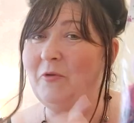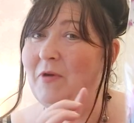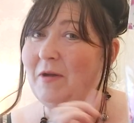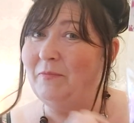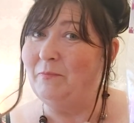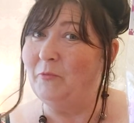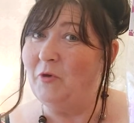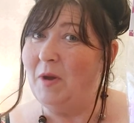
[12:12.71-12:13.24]

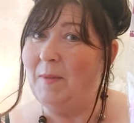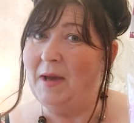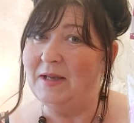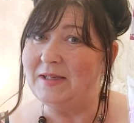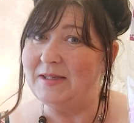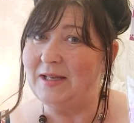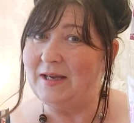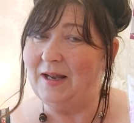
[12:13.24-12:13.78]
great
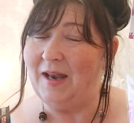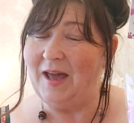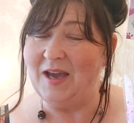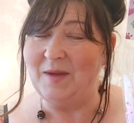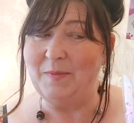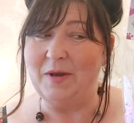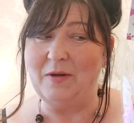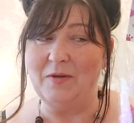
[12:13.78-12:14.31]
minds think
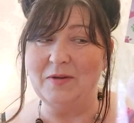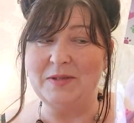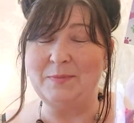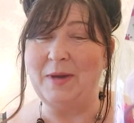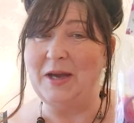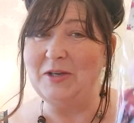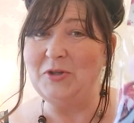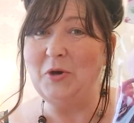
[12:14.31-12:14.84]
alike, because
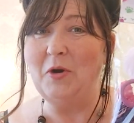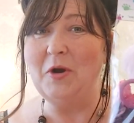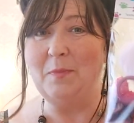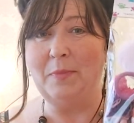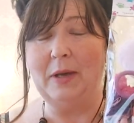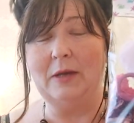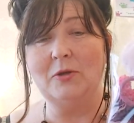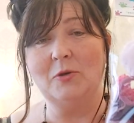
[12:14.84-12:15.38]
my daughter
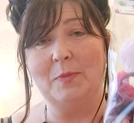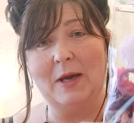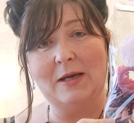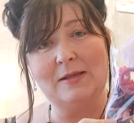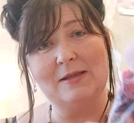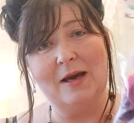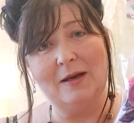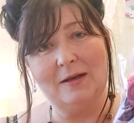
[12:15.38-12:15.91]
picked up
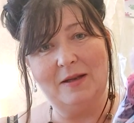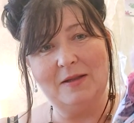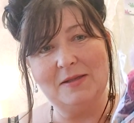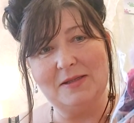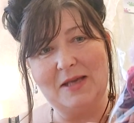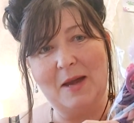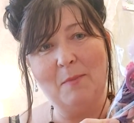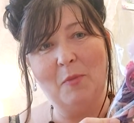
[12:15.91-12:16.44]
exactly the
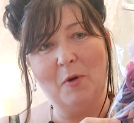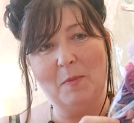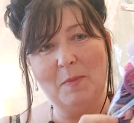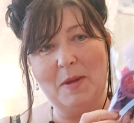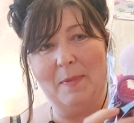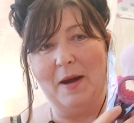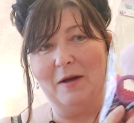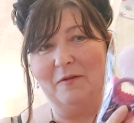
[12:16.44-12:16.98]
same
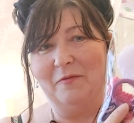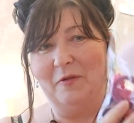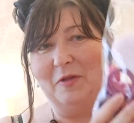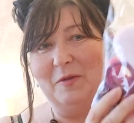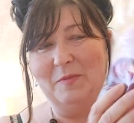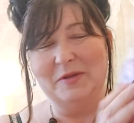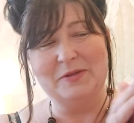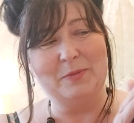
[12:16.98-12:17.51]
puppy pack for
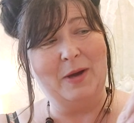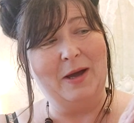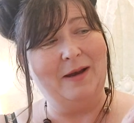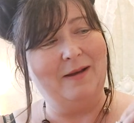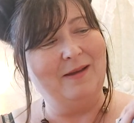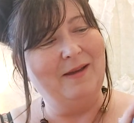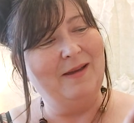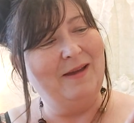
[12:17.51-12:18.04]
them as
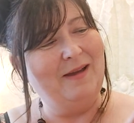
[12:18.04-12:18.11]
well.